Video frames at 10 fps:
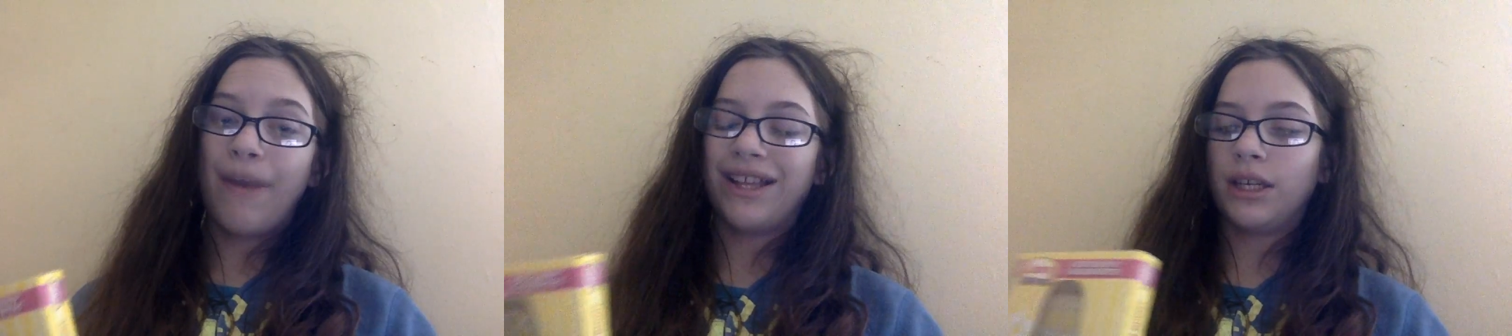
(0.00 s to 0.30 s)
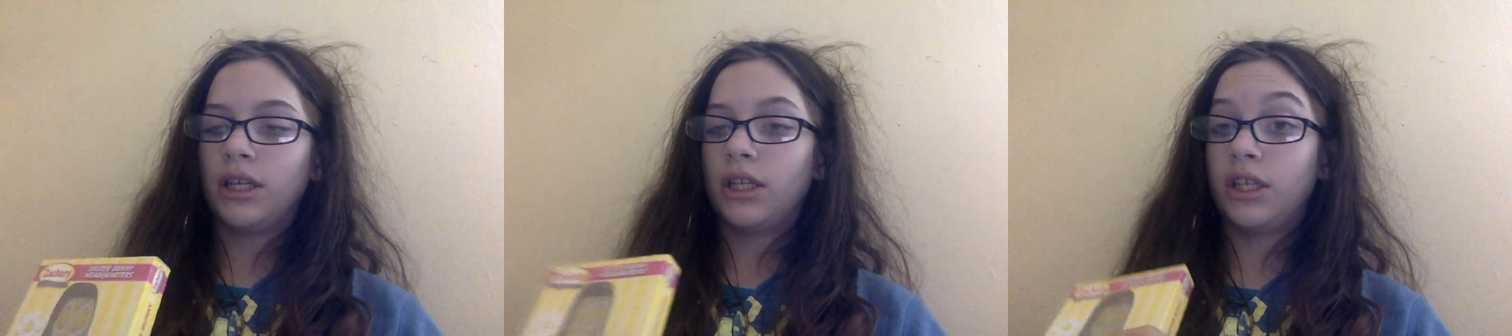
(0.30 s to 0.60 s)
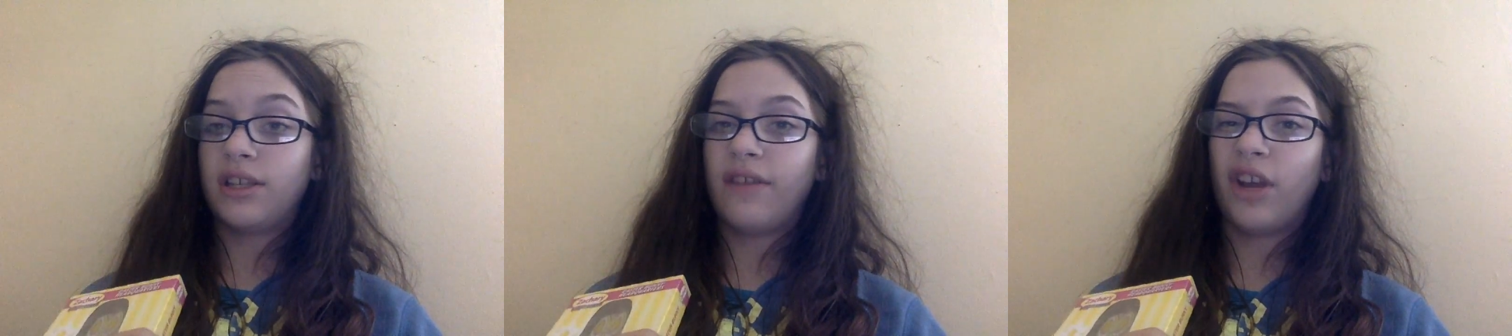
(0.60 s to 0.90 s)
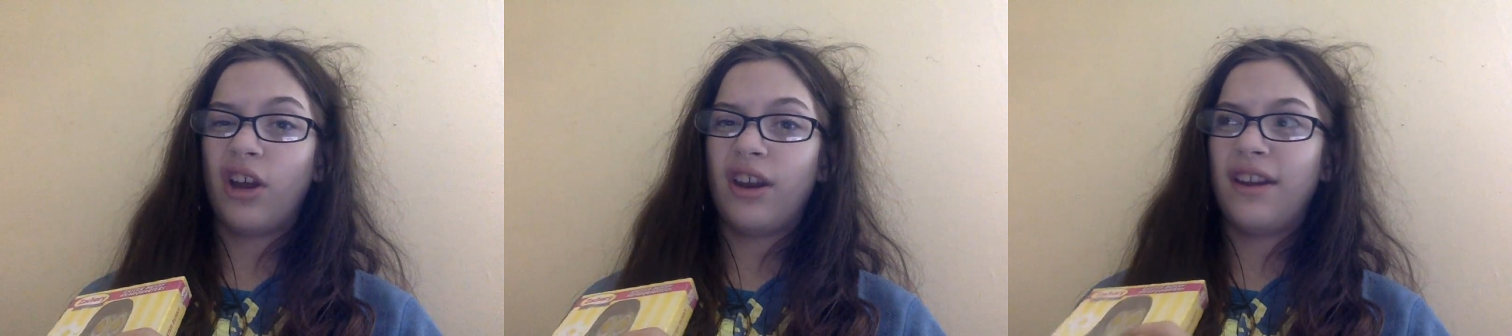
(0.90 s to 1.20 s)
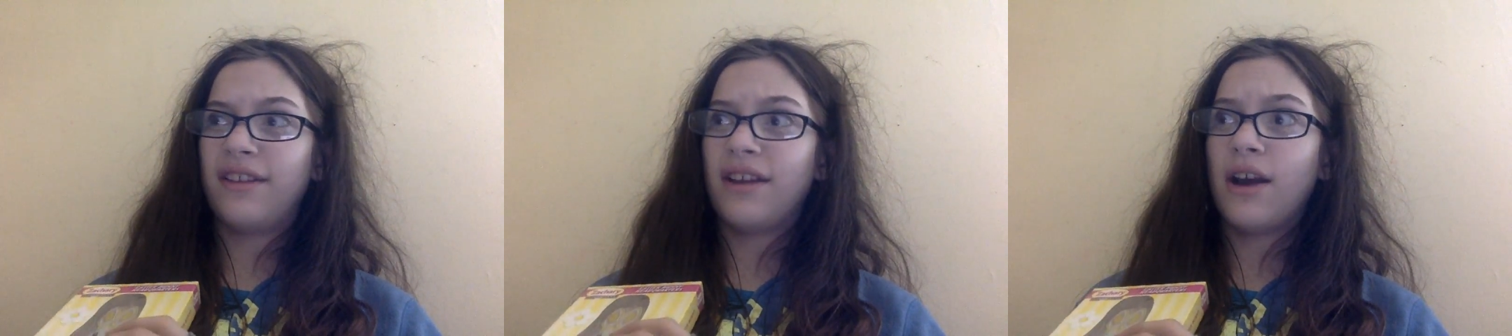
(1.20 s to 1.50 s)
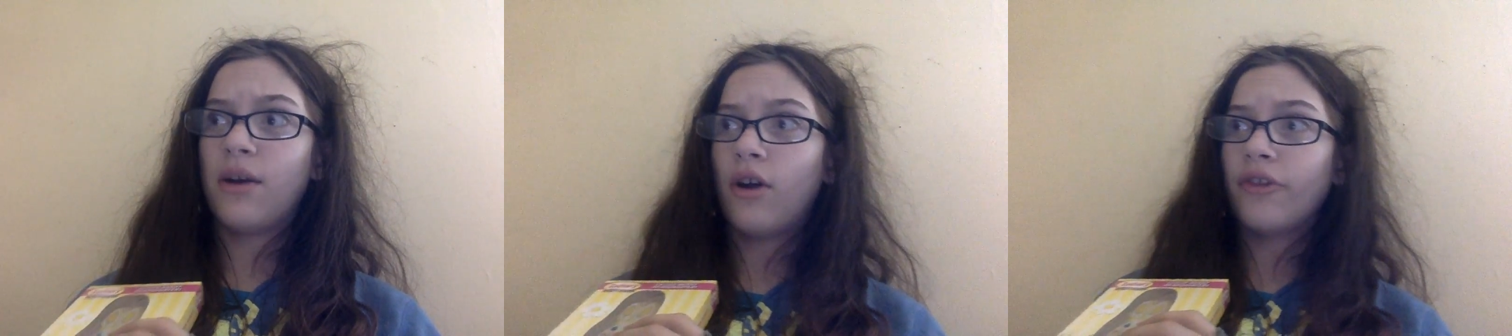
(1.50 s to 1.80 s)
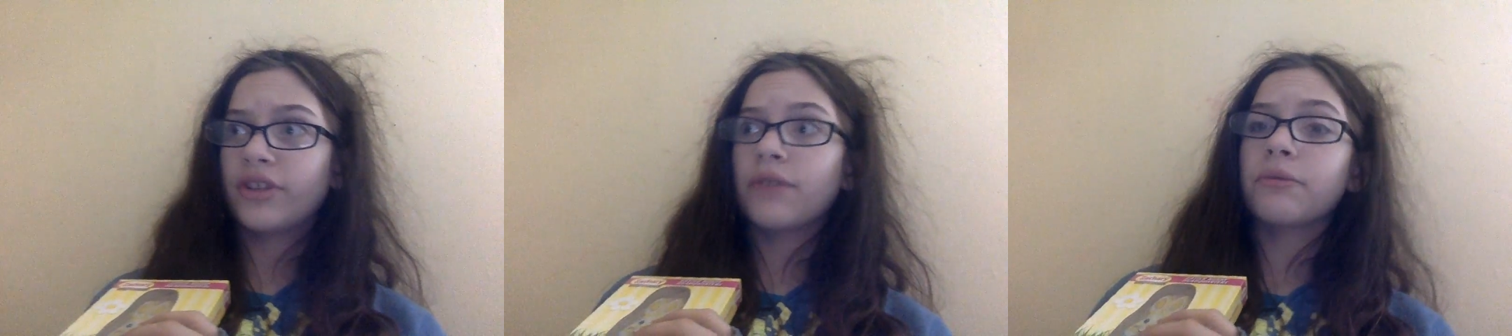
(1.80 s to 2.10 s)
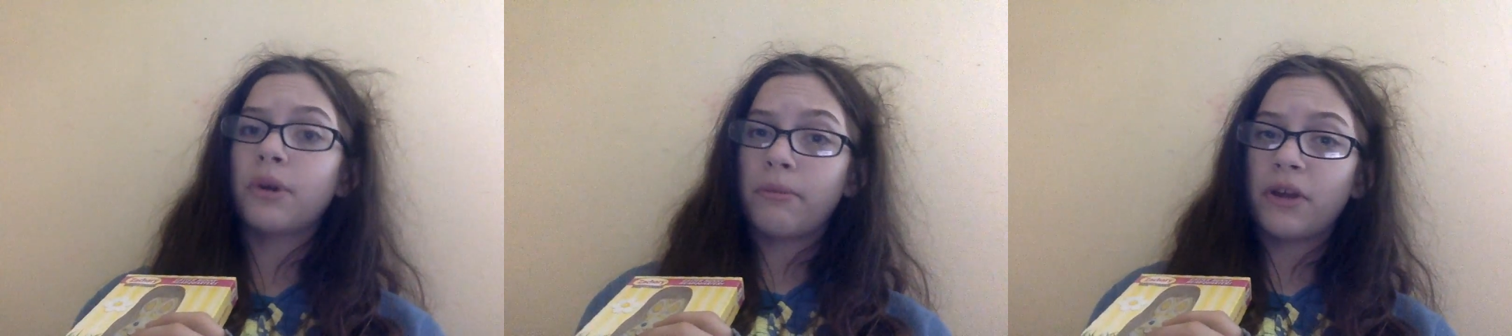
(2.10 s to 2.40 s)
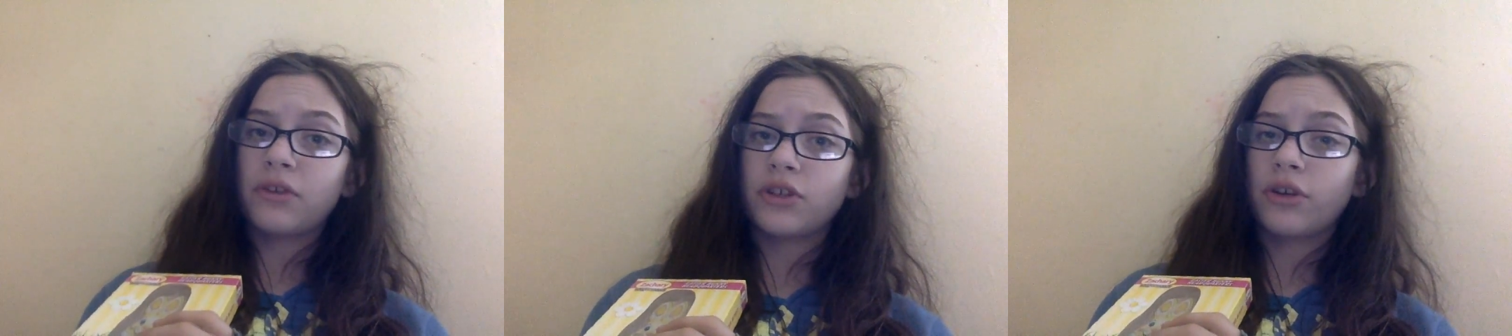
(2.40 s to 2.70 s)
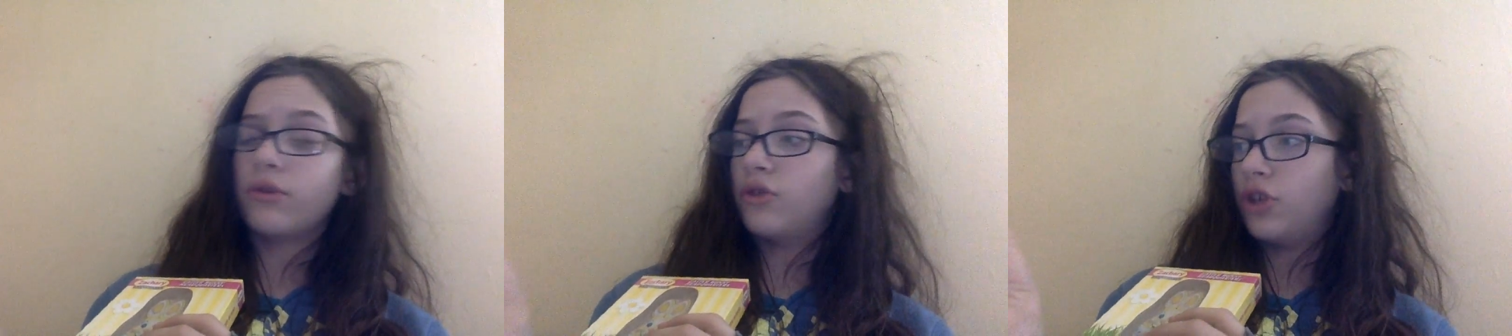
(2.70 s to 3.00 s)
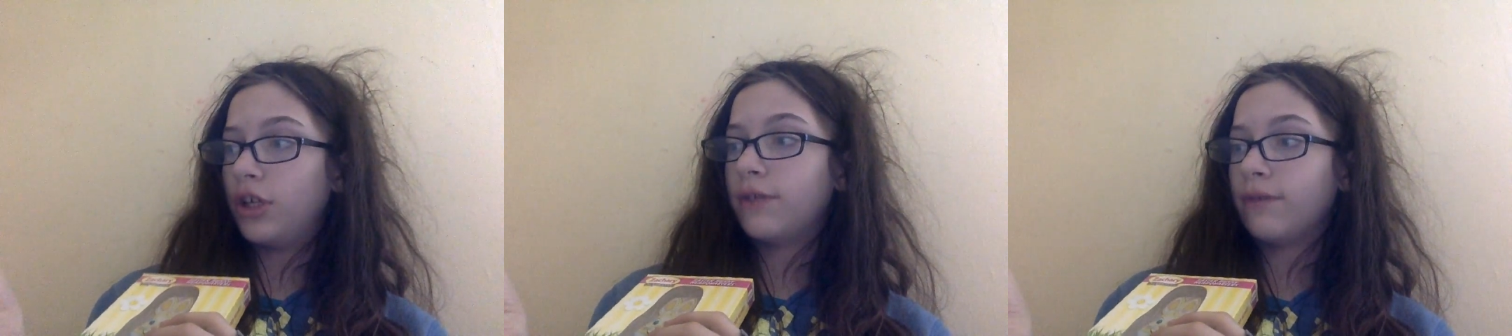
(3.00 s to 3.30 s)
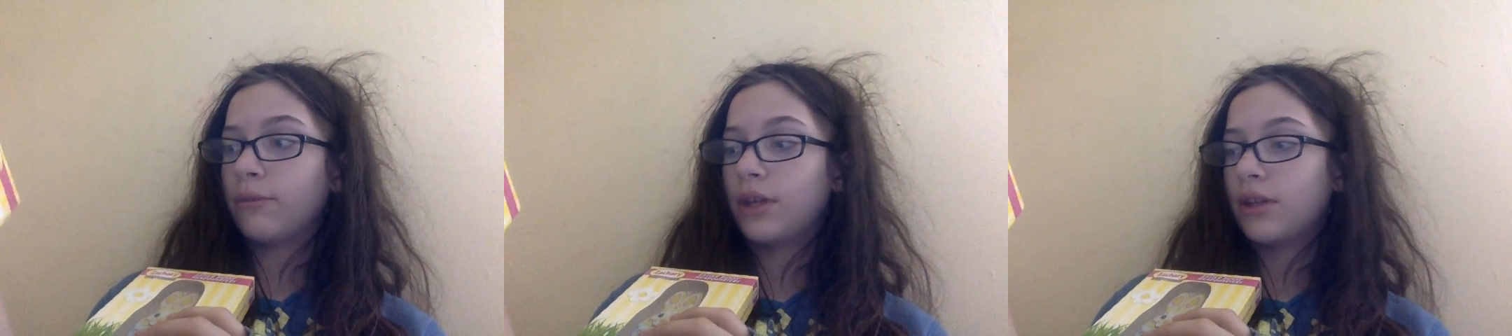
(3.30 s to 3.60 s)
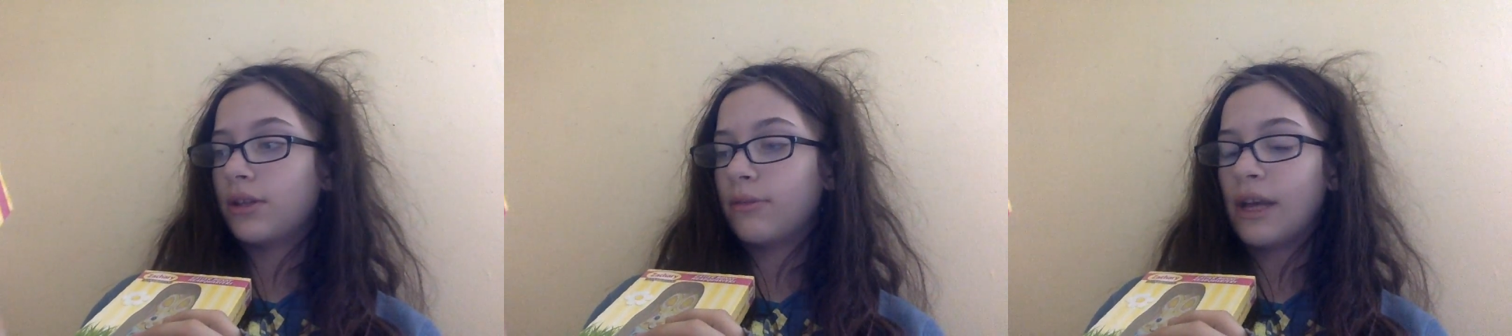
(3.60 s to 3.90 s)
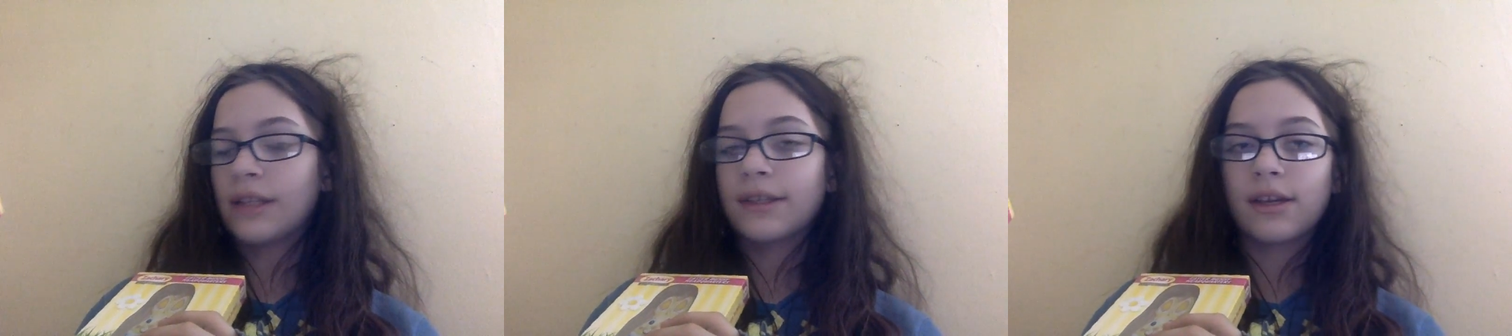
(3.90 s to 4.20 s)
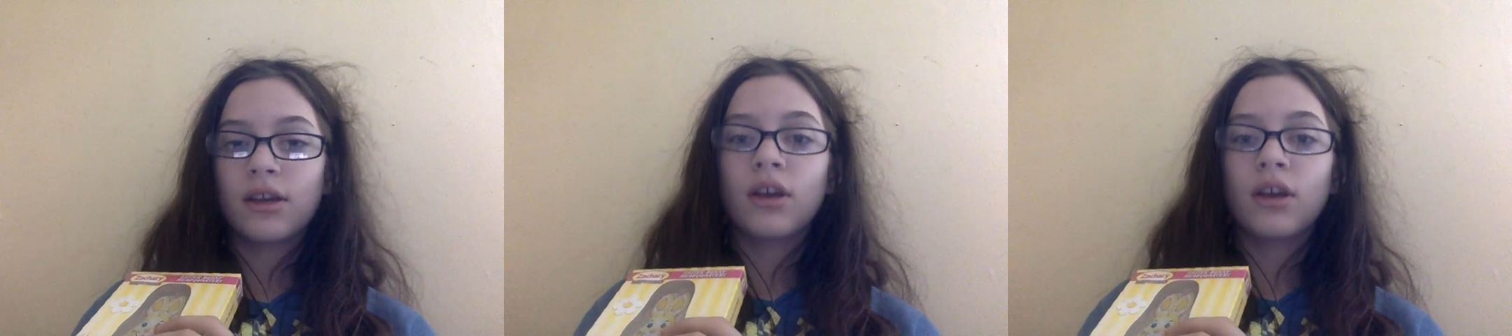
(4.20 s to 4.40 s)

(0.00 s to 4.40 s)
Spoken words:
basket and the stuff I got in it. Now, all the stuff I'm about to show you is just from this basket.